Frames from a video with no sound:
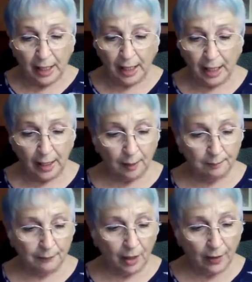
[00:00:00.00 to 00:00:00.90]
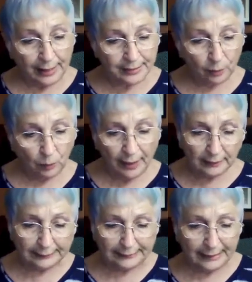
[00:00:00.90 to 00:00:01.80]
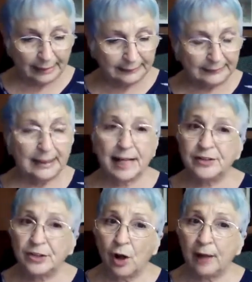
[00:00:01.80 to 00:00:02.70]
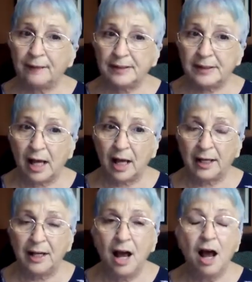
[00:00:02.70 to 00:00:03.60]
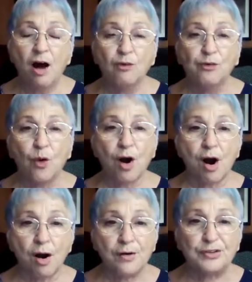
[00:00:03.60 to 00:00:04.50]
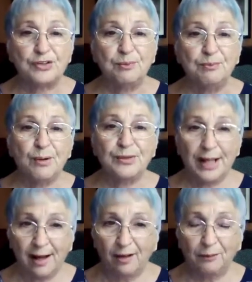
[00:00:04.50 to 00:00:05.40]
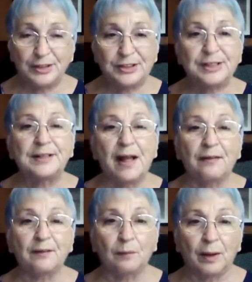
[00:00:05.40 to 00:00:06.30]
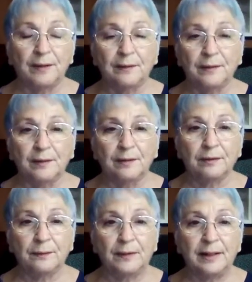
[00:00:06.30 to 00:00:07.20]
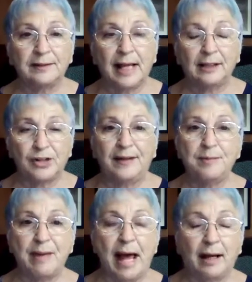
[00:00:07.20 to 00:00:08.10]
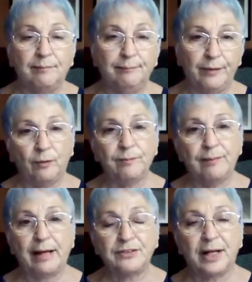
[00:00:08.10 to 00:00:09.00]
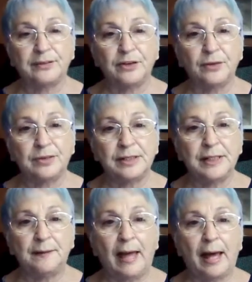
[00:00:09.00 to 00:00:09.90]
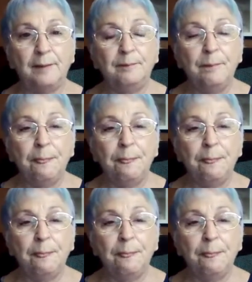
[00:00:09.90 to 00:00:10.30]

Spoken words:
All right, so what else did I see? I saw the sign for Arts Motel, which is another one of the little things. I actually had to backtrack to go see that.